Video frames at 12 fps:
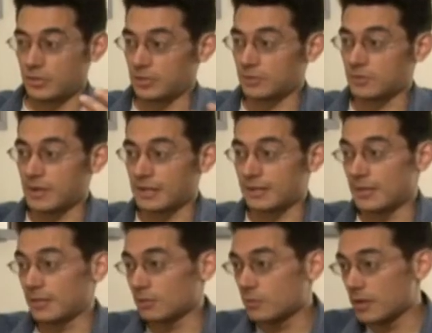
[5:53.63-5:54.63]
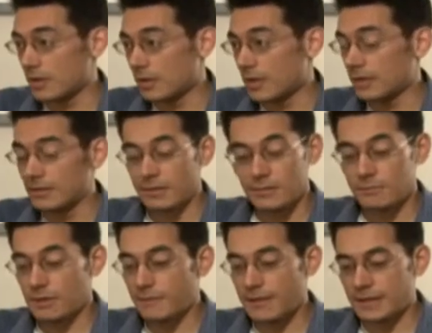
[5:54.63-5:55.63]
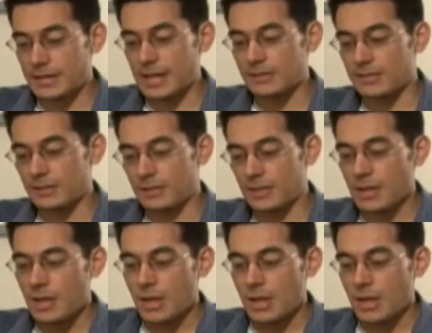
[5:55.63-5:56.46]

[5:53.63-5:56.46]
she's great as well. And they're fantastic.